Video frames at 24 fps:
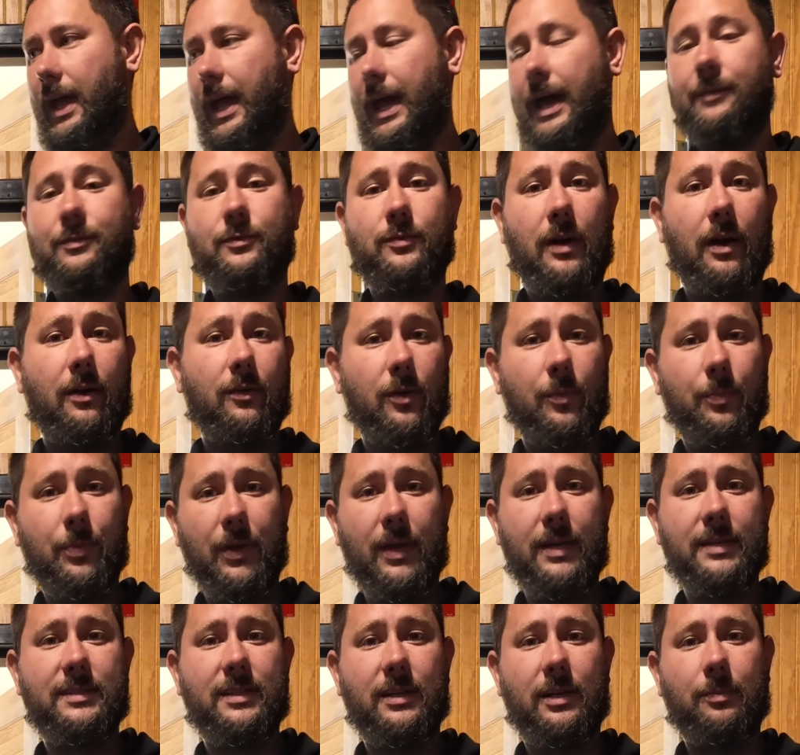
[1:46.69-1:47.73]
After I
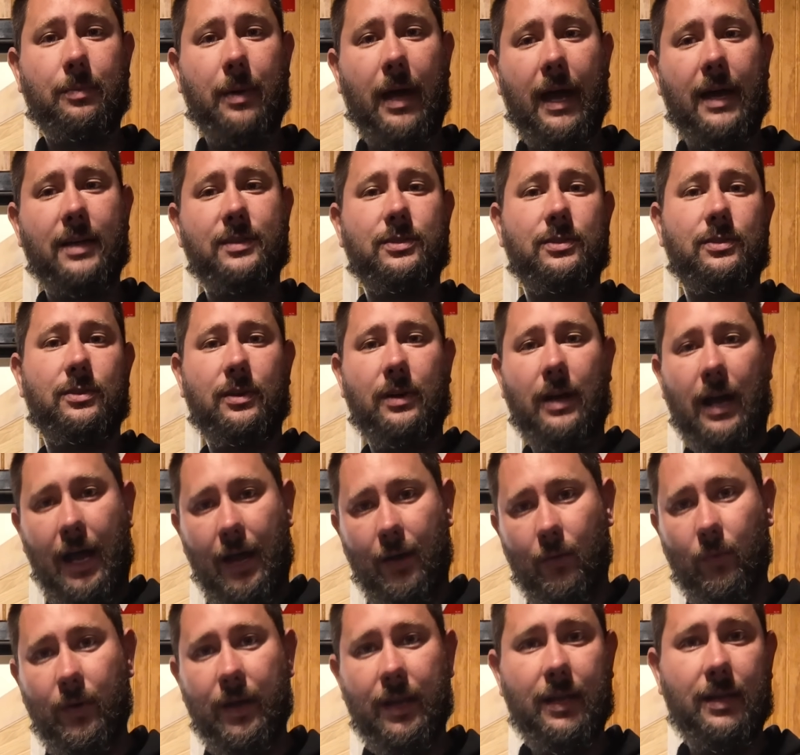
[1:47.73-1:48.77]
replaced the capacitor,
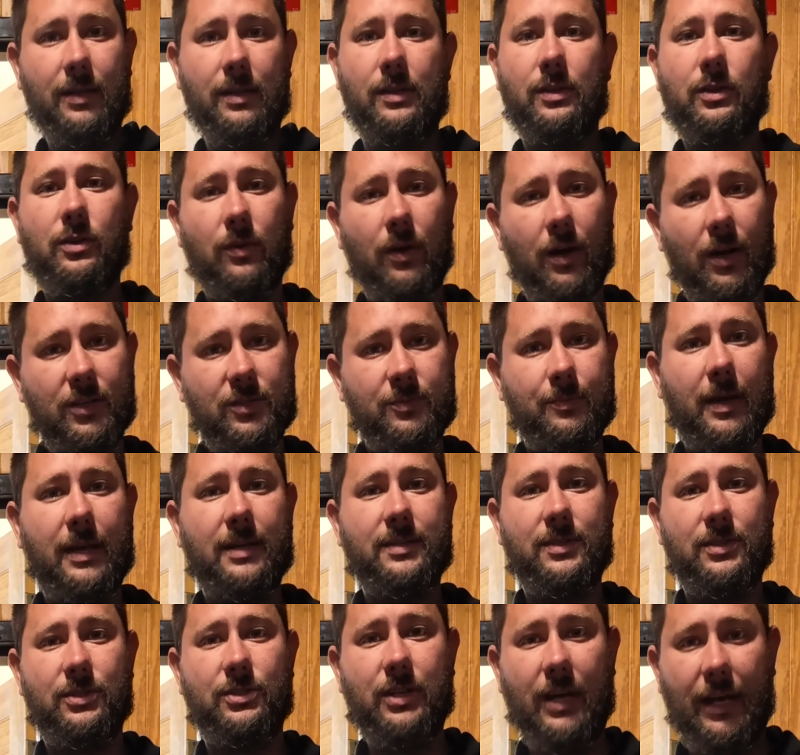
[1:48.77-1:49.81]
I went into the crawl
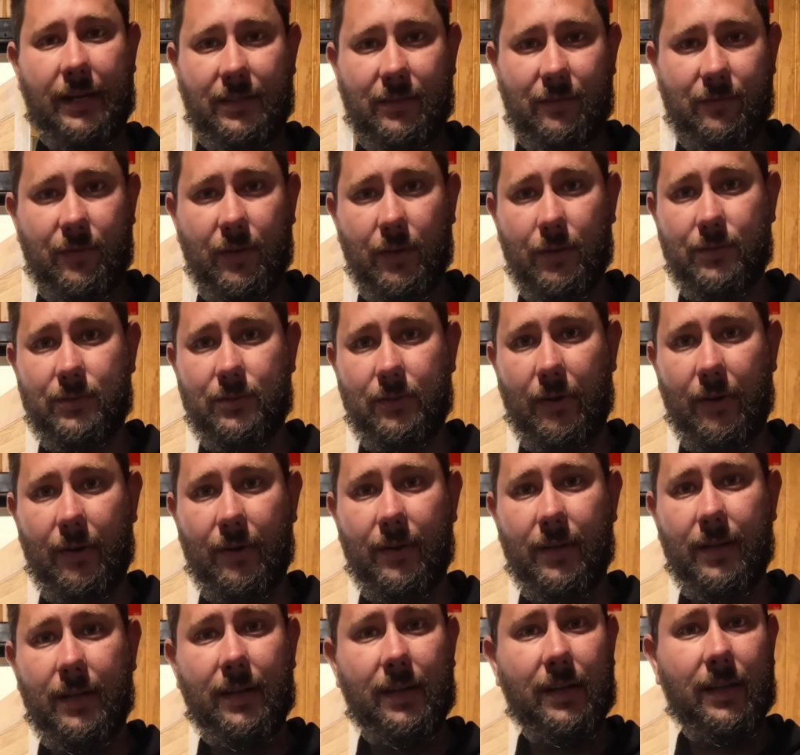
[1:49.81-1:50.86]
space to check the
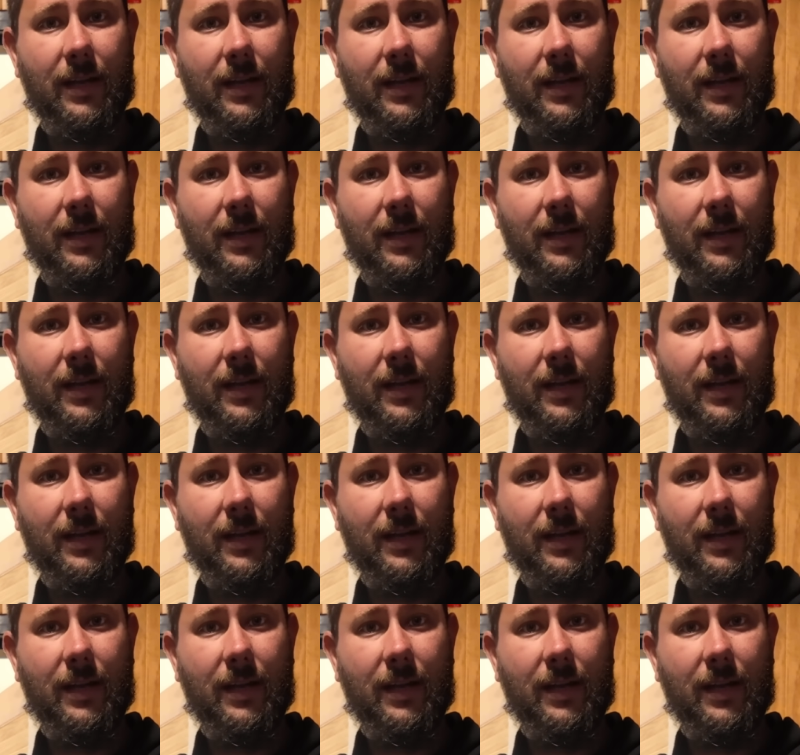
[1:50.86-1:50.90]
filter,